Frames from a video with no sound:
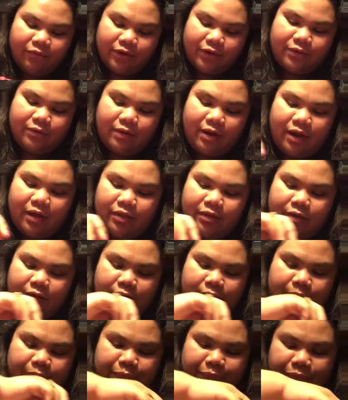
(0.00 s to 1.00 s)
for you,
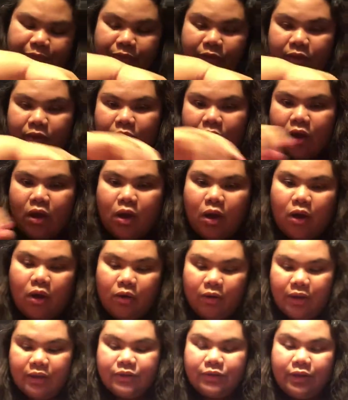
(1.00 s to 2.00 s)
rather.
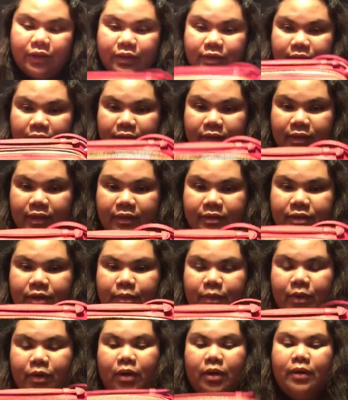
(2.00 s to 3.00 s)
Okay, so it is
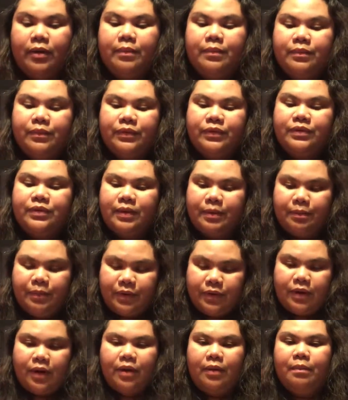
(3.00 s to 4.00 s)
zippered
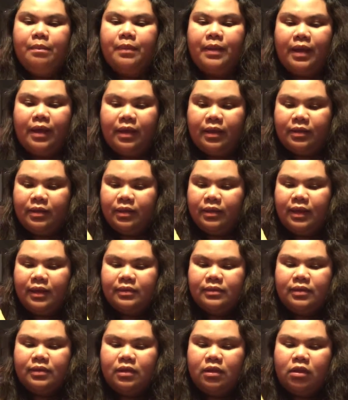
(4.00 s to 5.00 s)
up, and it
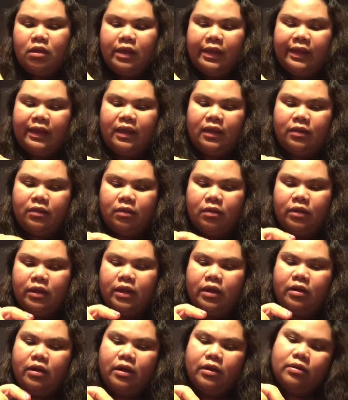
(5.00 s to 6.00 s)
has a little handle
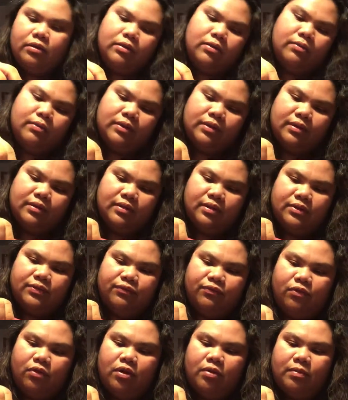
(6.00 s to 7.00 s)
here. I don't know what this is
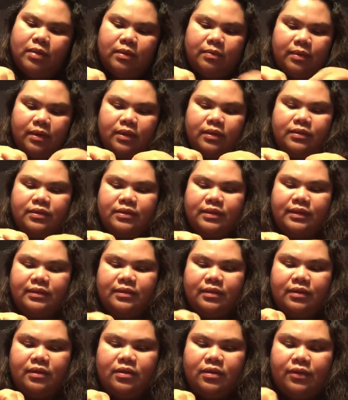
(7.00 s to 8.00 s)
for. Maybe it's
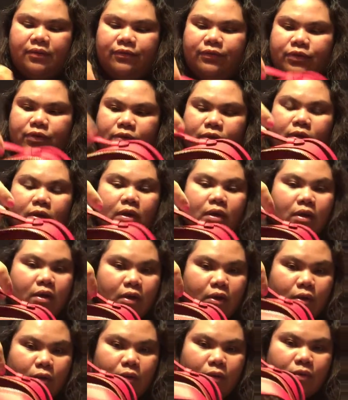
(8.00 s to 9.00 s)
decent enough to
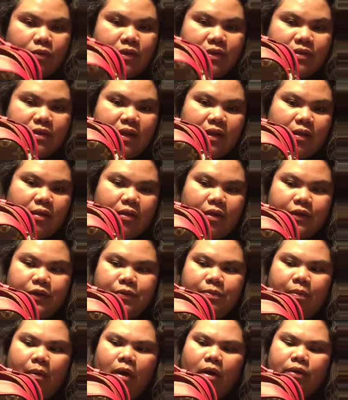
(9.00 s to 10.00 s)
hold this like a
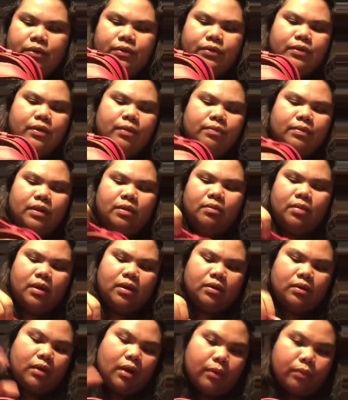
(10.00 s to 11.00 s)
lunchbox or something,
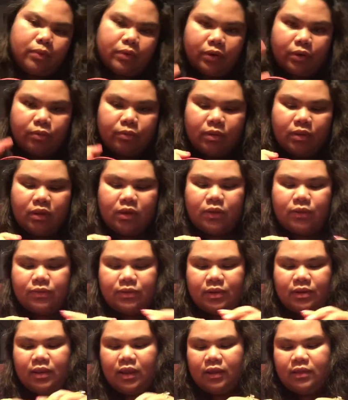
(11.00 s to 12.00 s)
but I wouldn't really
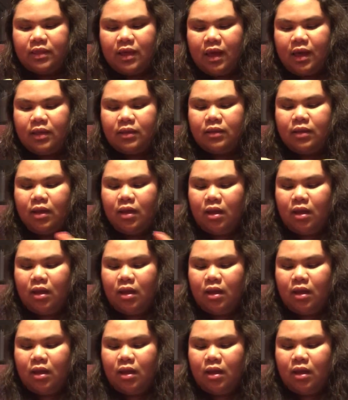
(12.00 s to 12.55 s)
use it like that.